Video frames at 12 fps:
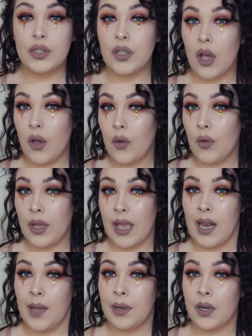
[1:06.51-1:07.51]
So
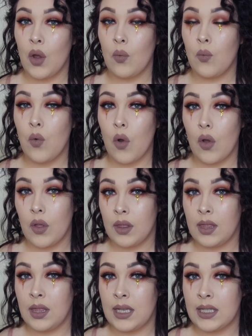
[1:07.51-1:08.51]
yeah, let me know what
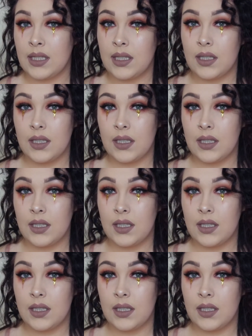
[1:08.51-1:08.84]
this